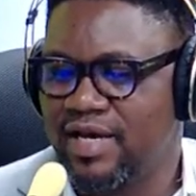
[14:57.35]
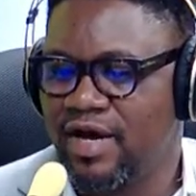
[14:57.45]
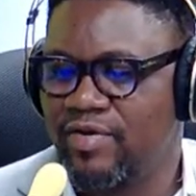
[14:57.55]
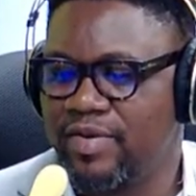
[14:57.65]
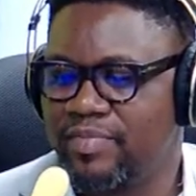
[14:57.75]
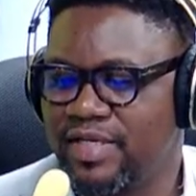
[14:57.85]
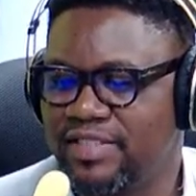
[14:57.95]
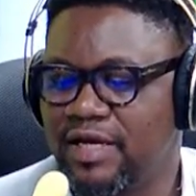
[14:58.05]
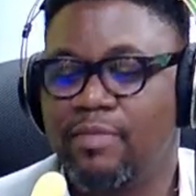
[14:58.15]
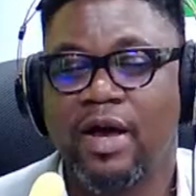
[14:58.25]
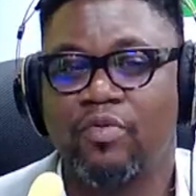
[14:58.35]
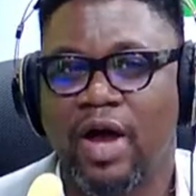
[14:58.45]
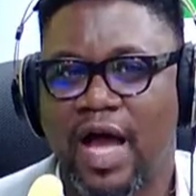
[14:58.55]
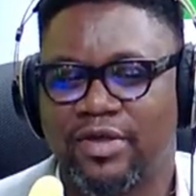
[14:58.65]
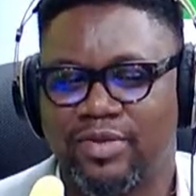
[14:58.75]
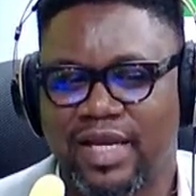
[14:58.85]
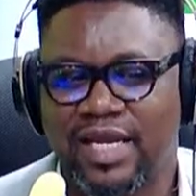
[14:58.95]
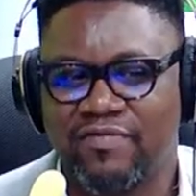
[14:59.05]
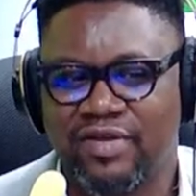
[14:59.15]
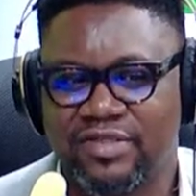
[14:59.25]
All right. But some will argue that
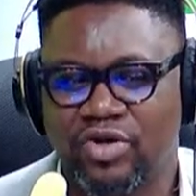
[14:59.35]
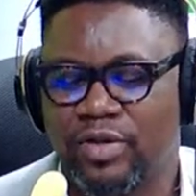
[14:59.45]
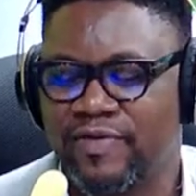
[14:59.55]
if it's